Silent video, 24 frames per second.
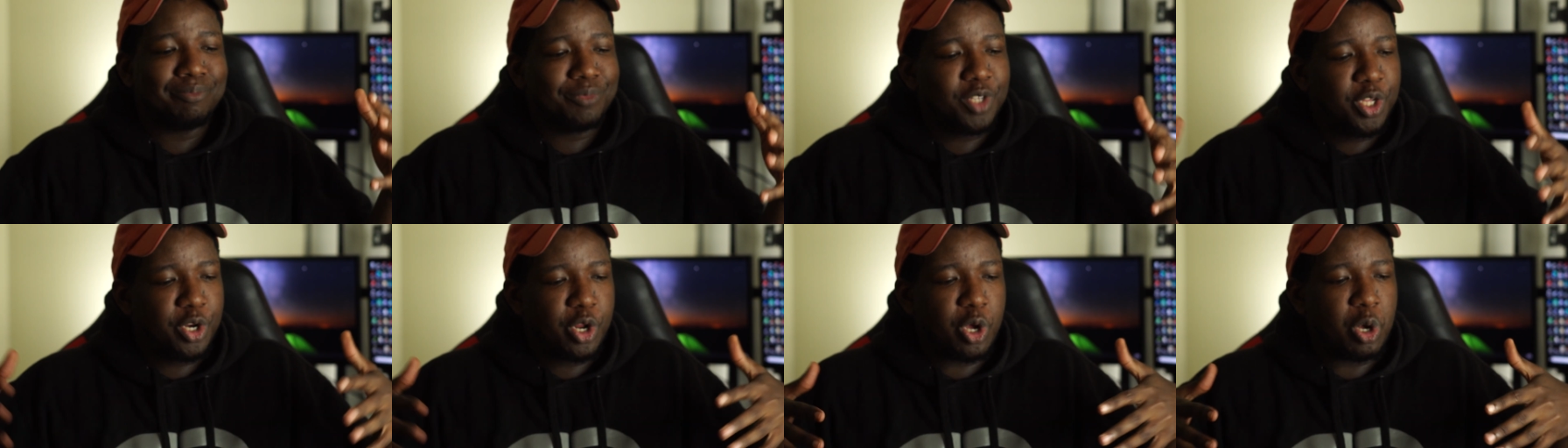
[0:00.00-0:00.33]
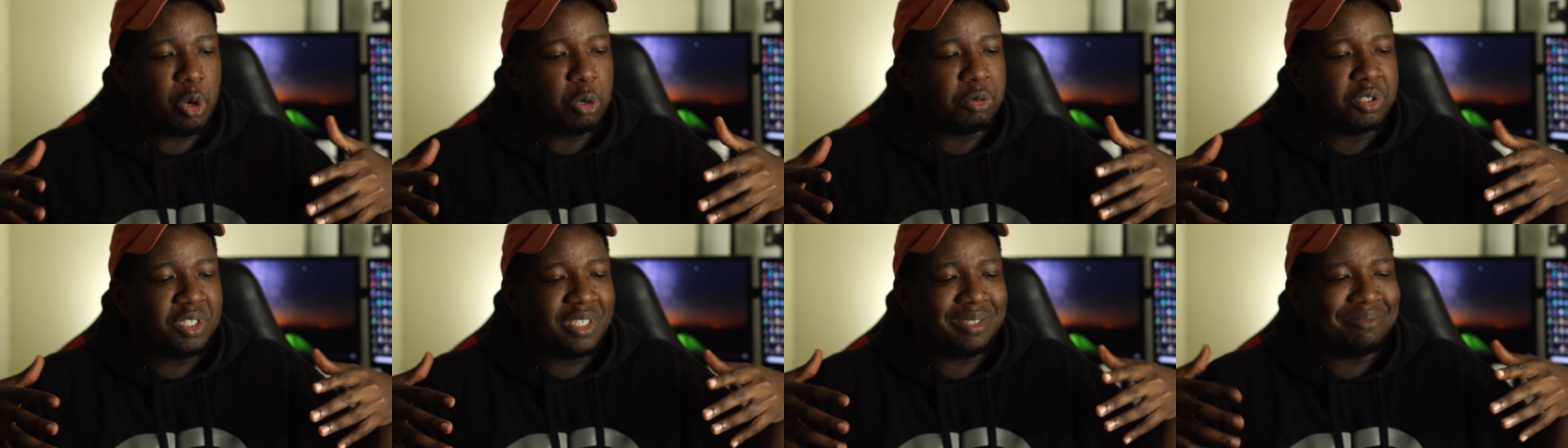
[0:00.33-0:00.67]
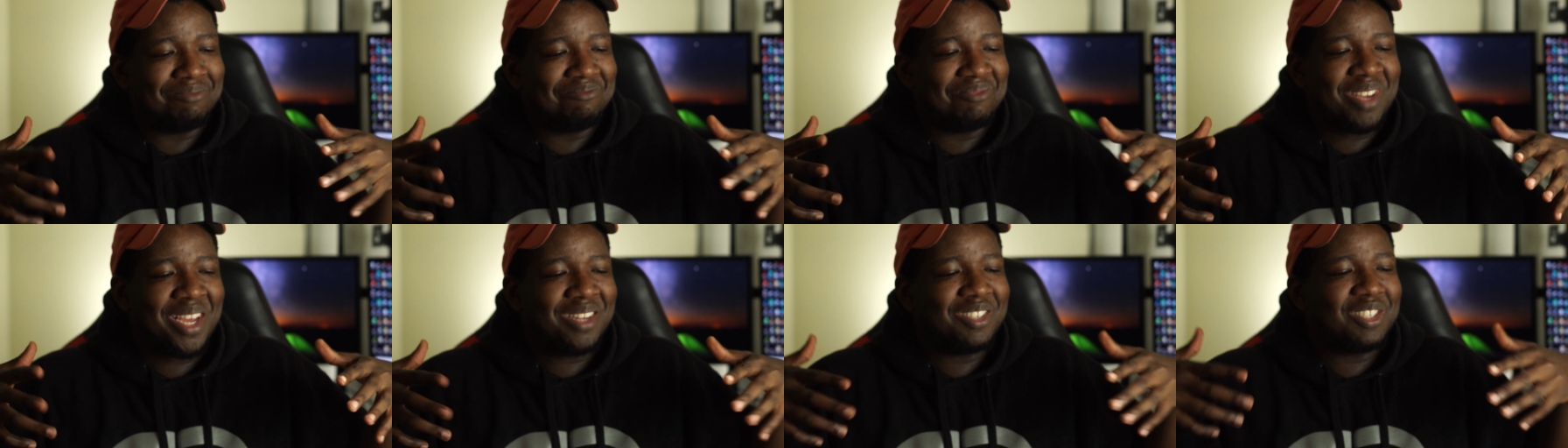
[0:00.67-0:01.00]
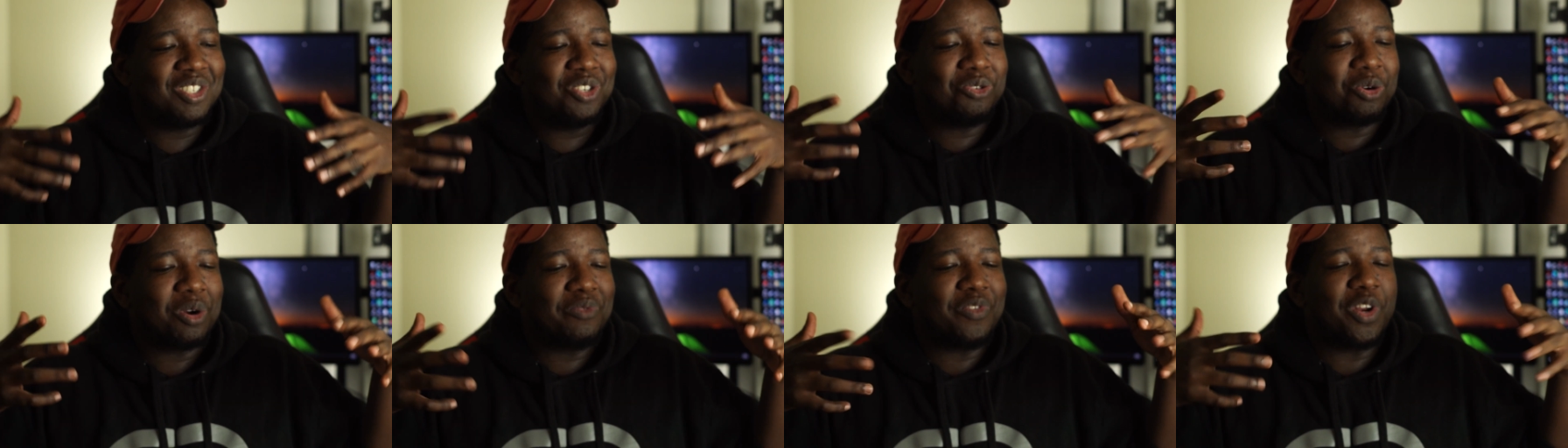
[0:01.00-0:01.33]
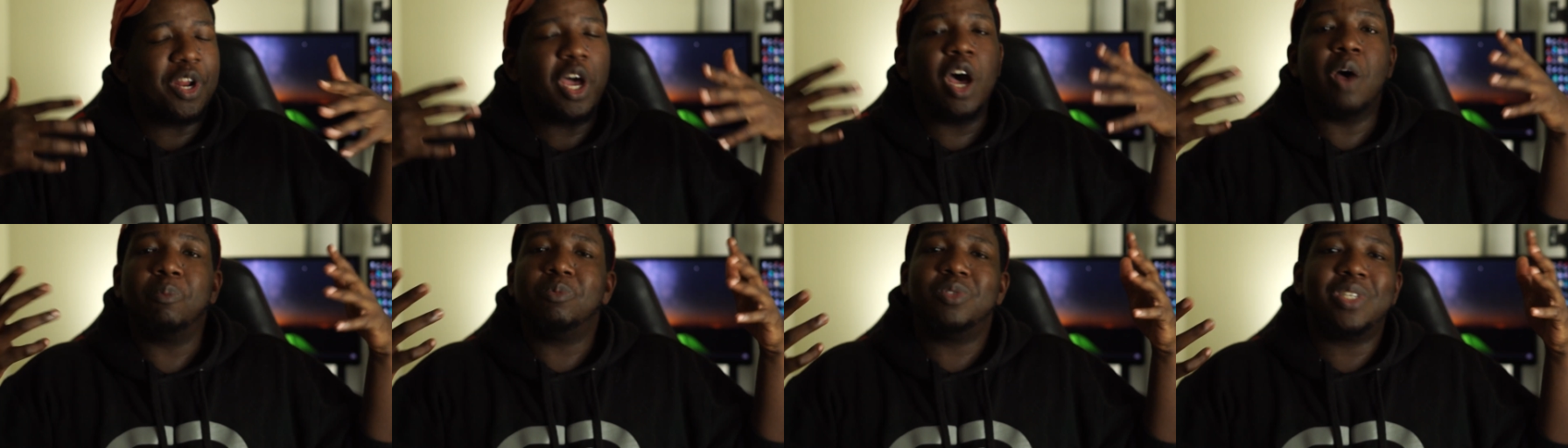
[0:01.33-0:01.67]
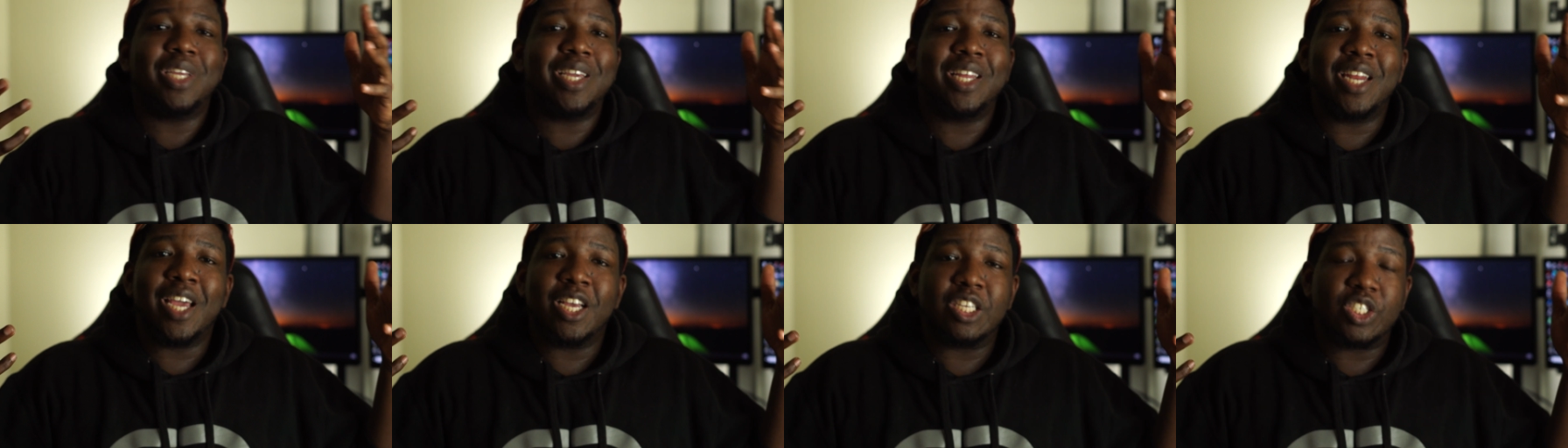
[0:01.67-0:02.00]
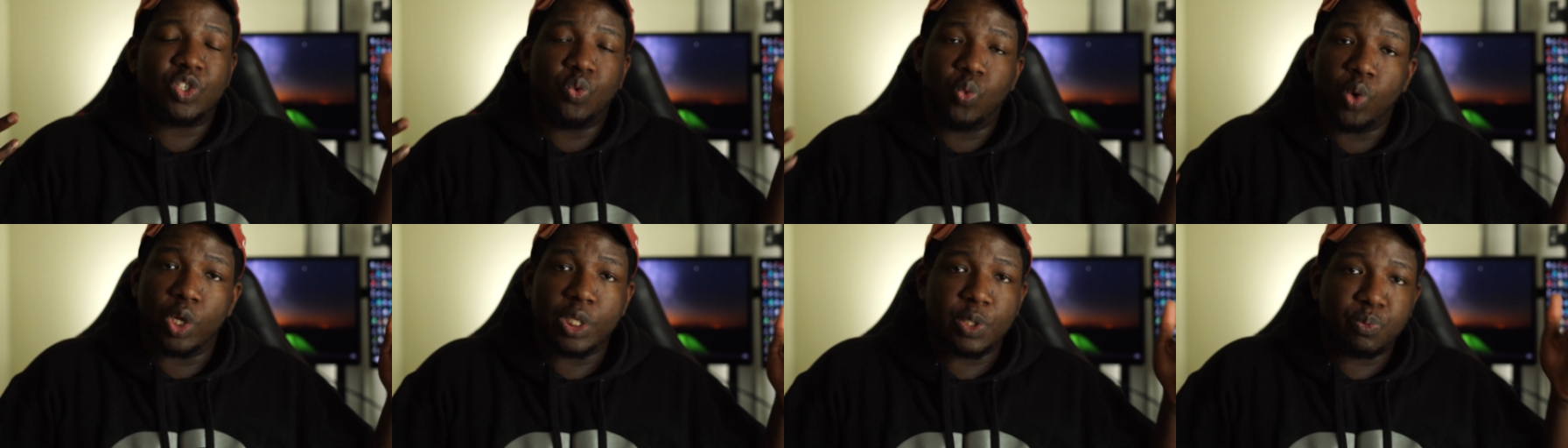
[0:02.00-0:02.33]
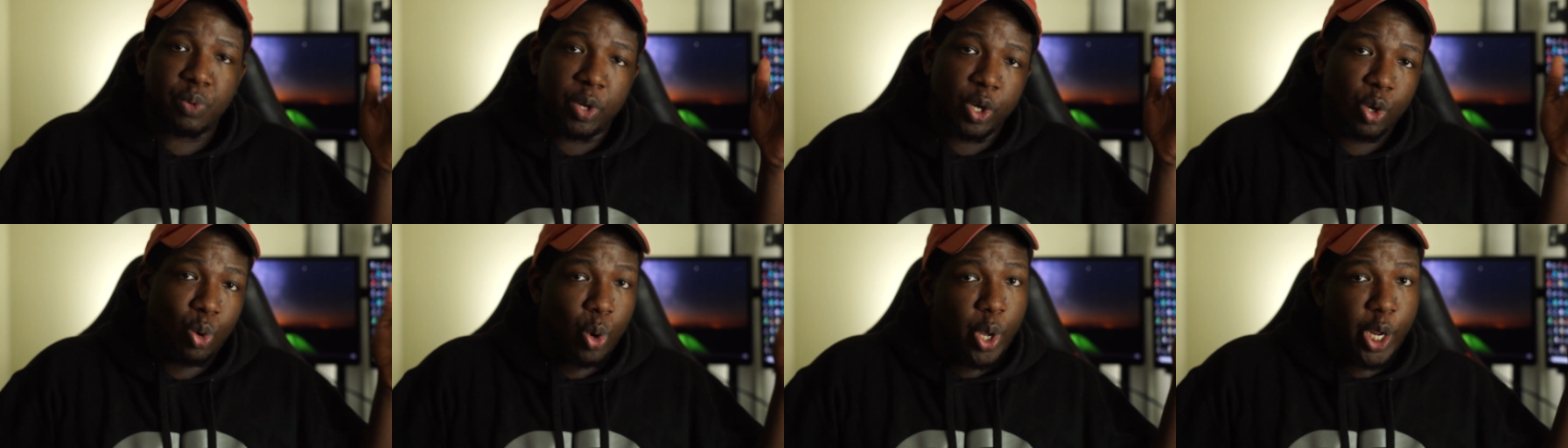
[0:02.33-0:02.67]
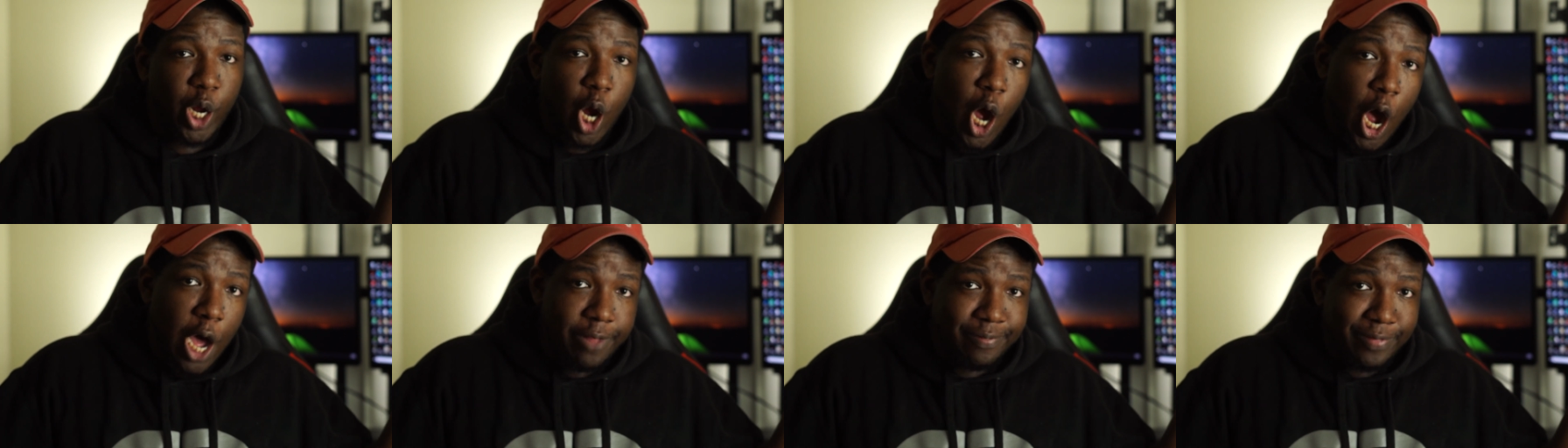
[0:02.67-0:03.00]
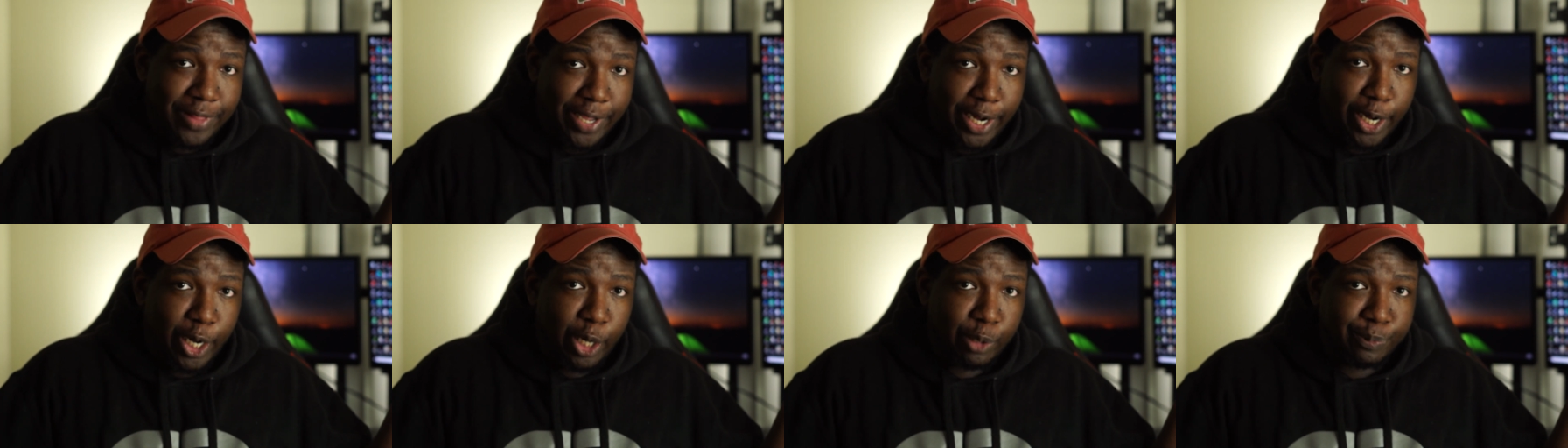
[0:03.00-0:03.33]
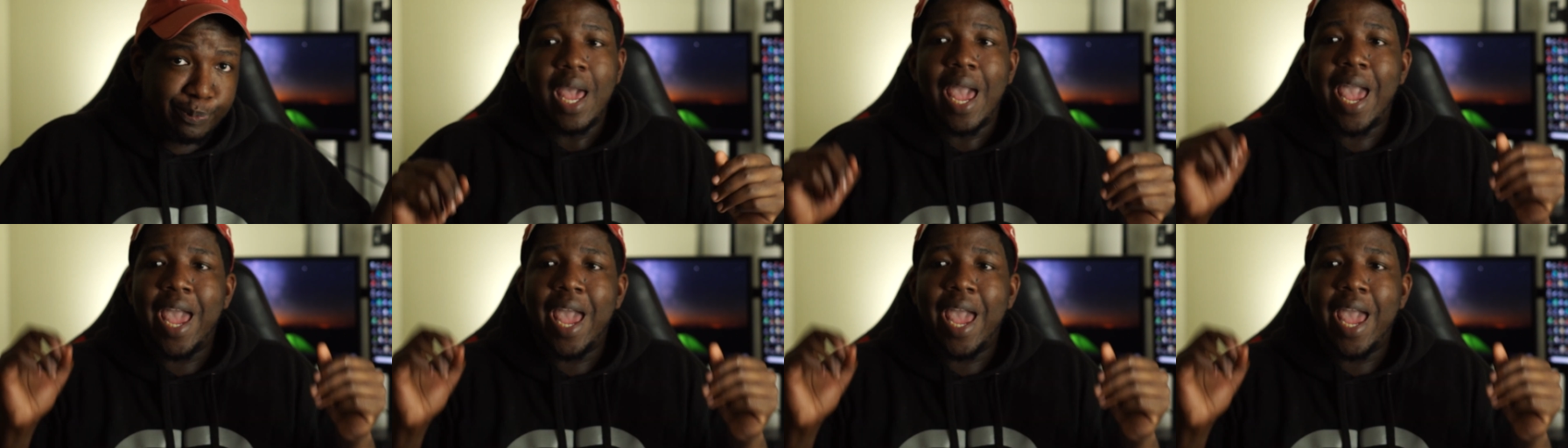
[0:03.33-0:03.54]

to get sort of an update as to what's been going on there.